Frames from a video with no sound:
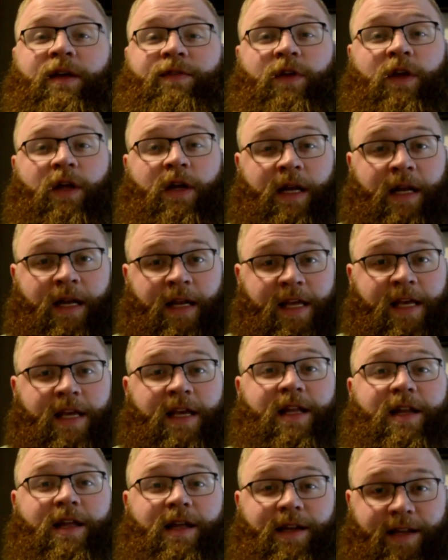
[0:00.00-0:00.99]

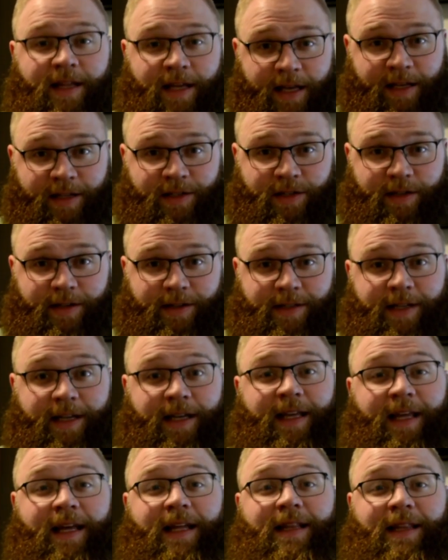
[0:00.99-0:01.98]
need a disc to
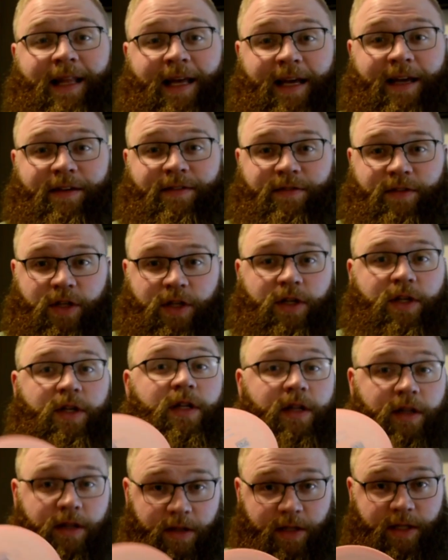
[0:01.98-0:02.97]
get left,
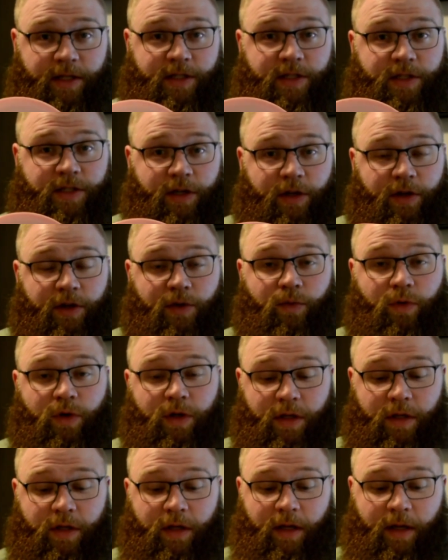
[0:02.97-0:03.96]
this is a good
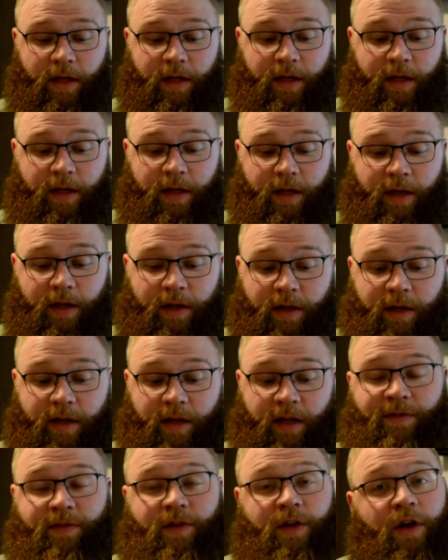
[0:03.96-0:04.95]
one.
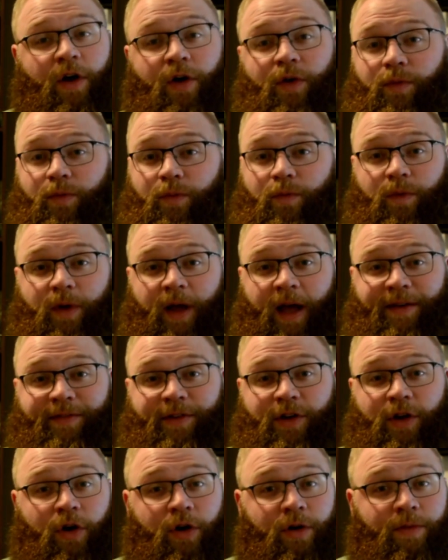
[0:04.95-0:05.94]
If you don't have
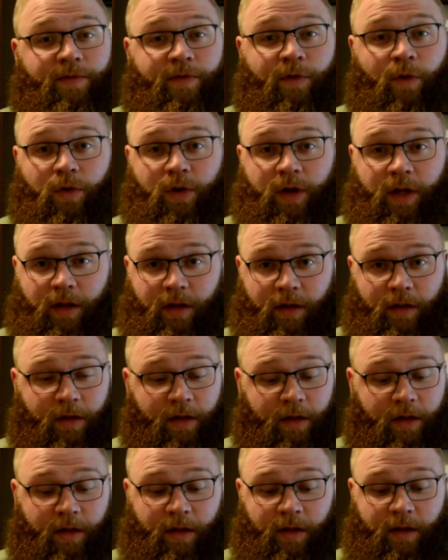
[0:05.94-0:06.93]
an arm for it,
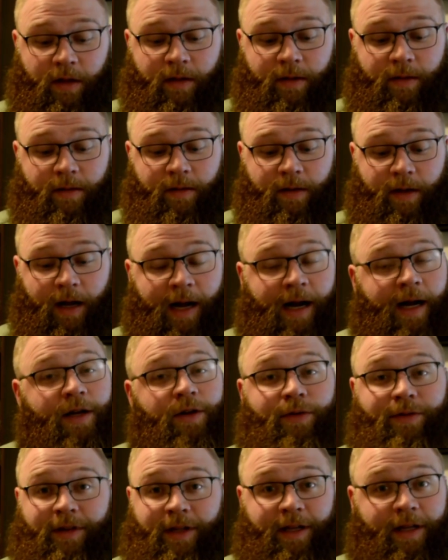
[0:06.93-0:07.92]
I
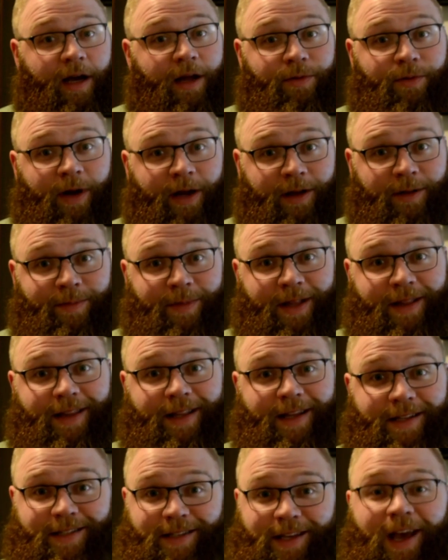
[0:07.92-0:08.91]
don't think I'd recommend
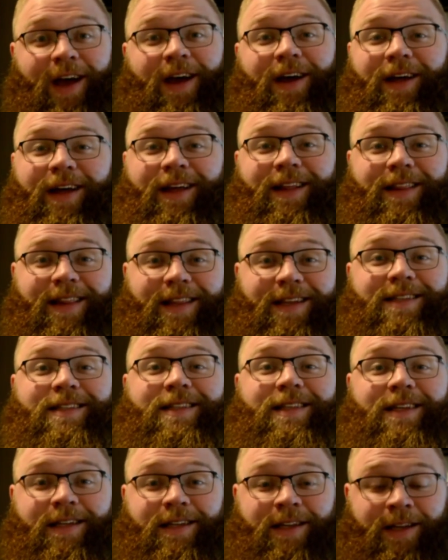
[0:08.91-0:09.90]
this. This
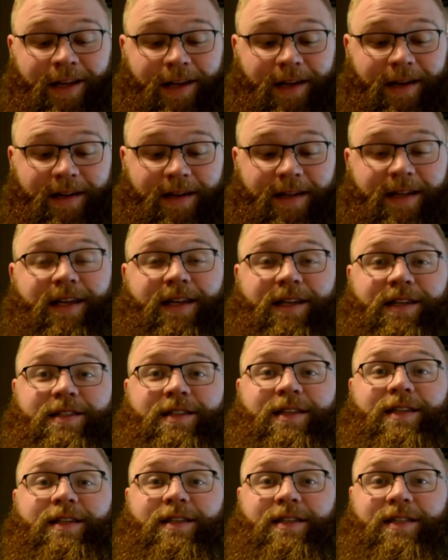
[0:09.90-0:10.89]
thing
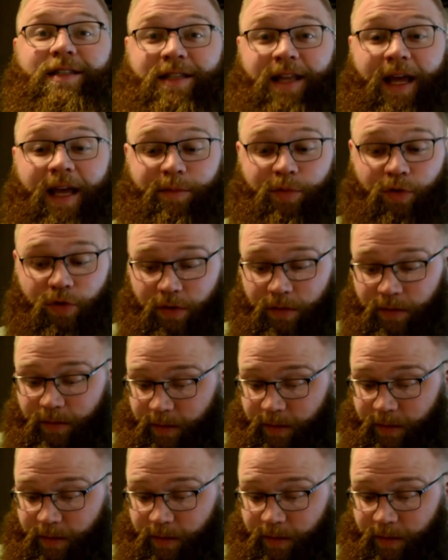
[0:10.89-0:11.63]
is stable.